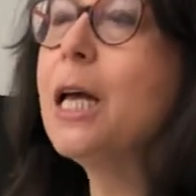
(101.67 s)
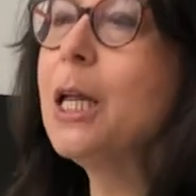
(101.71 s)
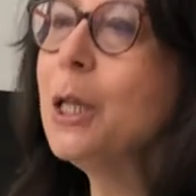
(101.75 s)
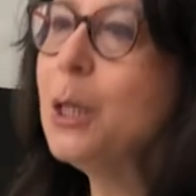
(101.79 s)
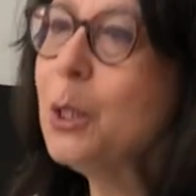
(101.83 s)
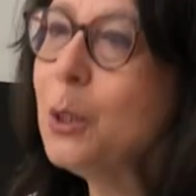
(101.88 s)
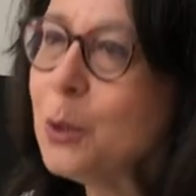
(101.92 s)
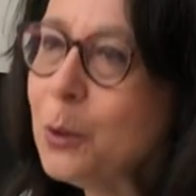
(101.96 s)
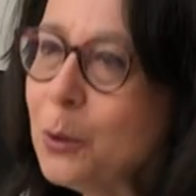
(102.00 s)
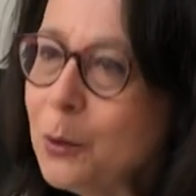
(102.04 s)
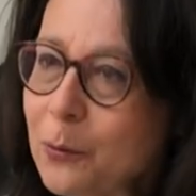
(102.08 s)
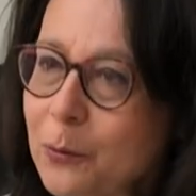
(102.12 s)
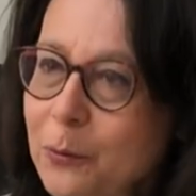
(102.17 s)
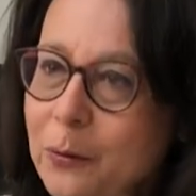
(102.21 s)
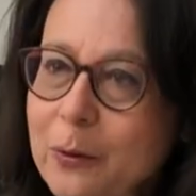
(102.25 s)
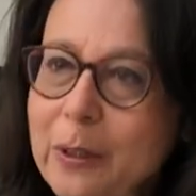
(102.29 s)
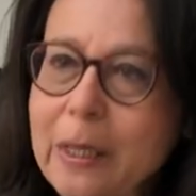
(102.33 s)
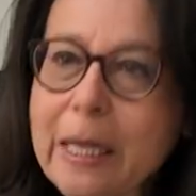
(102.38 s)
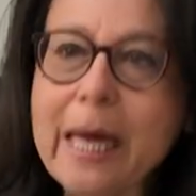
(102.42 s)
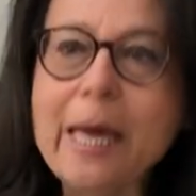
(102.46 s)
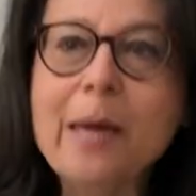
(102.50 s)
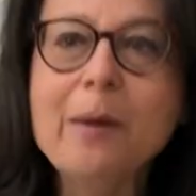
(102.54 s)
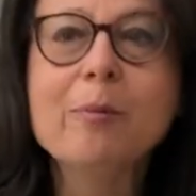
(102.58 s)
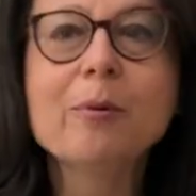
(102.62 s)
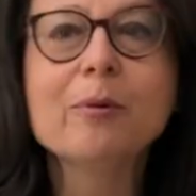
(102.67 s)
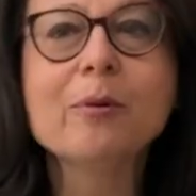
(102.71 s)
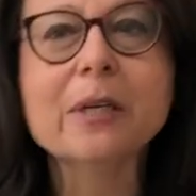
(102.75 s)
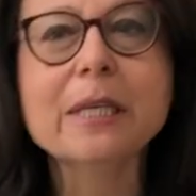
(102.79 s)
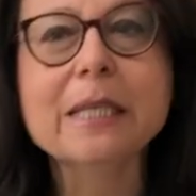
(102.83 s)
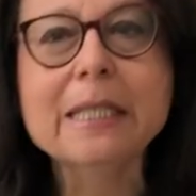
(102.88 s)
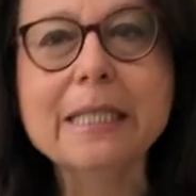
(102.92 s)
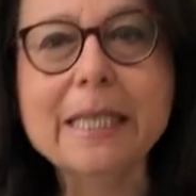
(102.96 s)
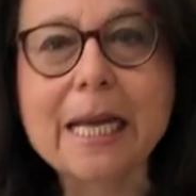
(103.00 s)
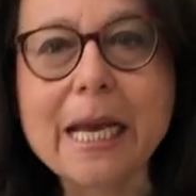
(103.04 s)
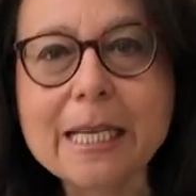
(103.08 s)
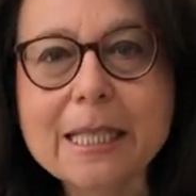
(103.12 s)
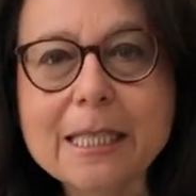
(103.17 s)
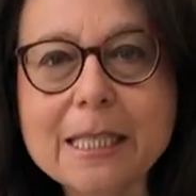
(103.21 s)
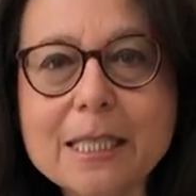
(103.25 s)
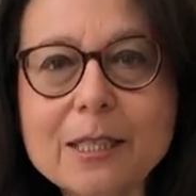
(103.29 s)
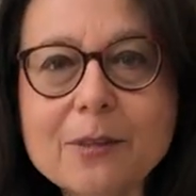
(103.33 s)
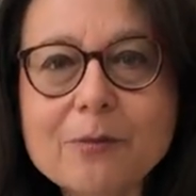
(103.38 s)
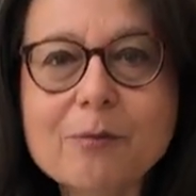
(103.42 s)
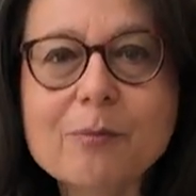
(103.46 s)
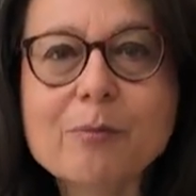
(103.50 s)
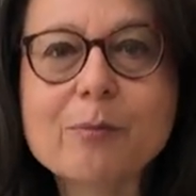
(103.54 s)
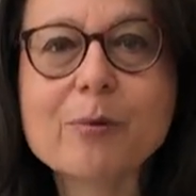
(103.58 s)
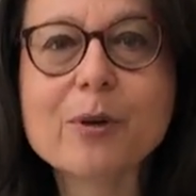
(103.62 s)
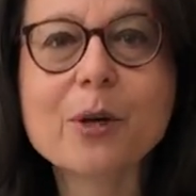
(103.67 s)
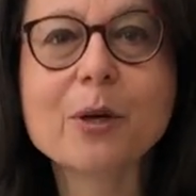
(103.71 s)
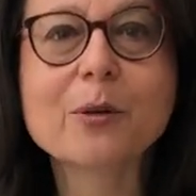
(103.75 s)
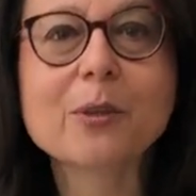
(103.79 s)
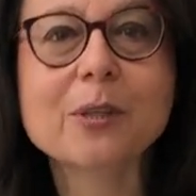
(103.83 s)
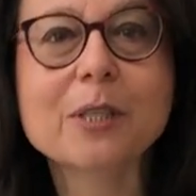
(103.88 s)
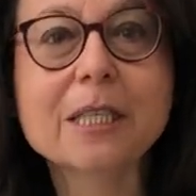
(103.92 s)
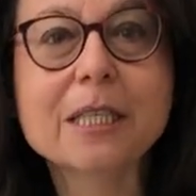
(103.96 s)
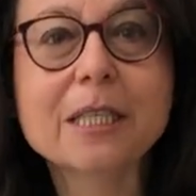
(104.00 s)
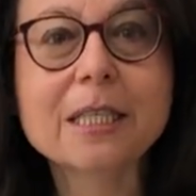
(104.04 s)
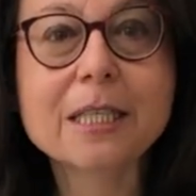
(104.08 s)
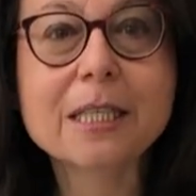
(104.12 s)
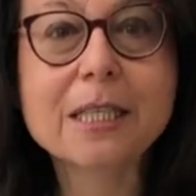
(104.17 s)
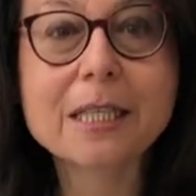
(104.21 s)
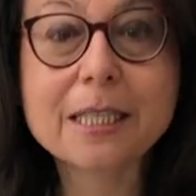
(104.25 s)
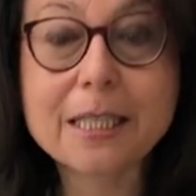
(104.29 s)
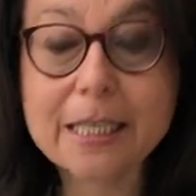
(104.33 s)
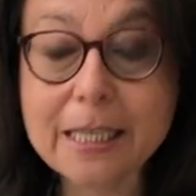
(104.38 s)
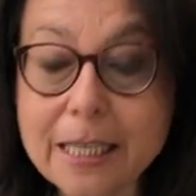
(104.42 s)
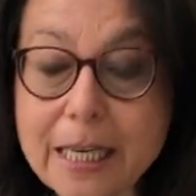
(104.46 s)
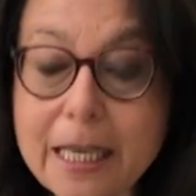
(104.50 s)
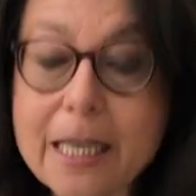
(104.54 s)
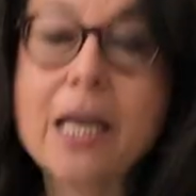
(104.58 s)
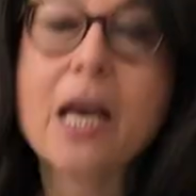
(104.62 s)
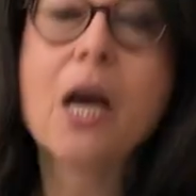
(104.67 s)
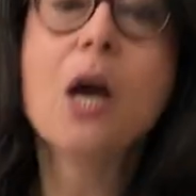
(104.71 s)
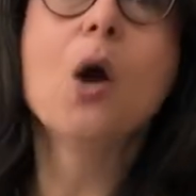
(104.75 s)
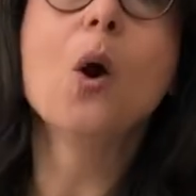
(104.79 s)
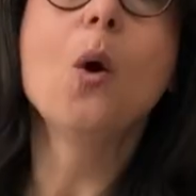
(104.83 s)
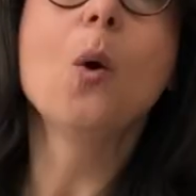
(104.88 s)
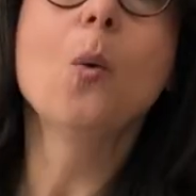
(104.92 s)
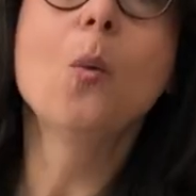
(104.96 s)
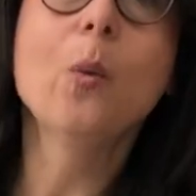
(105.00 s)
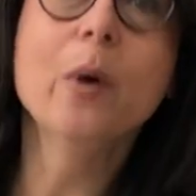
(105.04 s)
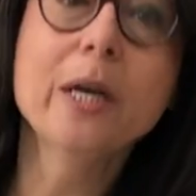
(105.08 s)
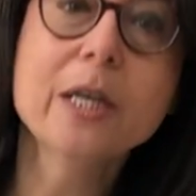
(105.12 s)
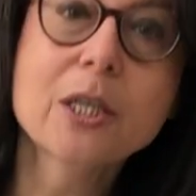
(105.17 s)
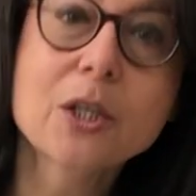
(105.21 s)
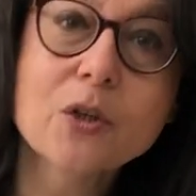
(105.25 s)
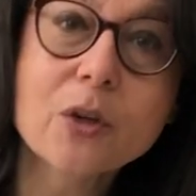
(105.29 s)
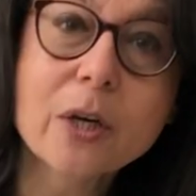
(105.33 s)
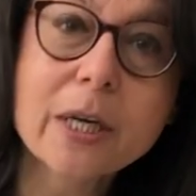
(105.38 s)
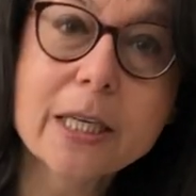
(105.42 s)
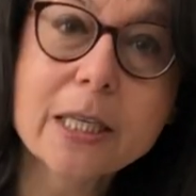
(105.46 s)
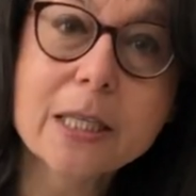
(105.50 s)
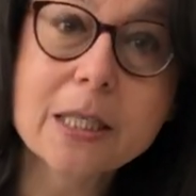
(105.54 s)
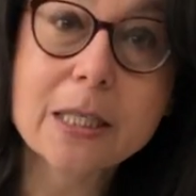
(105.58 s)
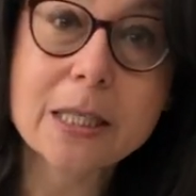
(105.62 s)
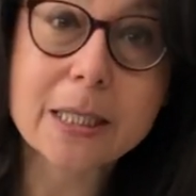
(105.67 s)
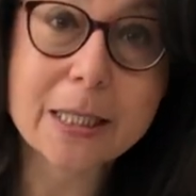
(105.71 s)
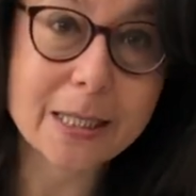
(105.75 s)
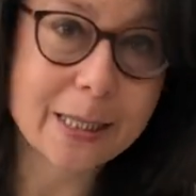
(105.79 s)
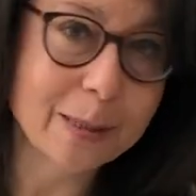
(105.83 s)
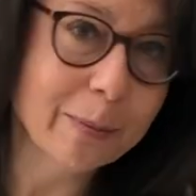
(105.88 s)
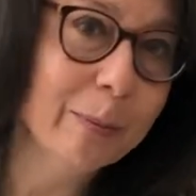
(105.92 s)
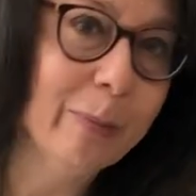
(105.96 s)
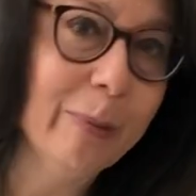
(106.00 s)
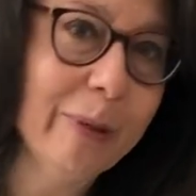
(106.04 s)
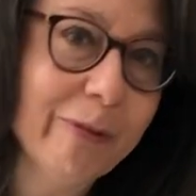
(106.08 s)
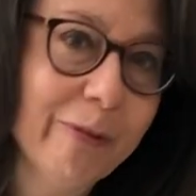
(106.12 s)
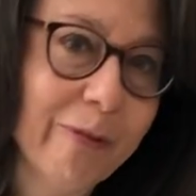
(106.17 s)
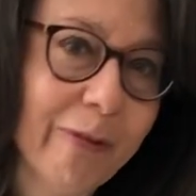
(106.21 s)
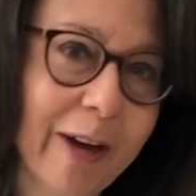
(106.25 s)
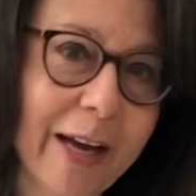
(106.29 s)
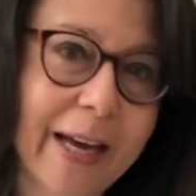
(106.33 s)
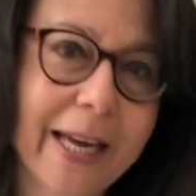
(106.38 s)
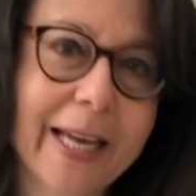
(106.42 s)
a lot of labor-intensive processes in it. We're trying to simplify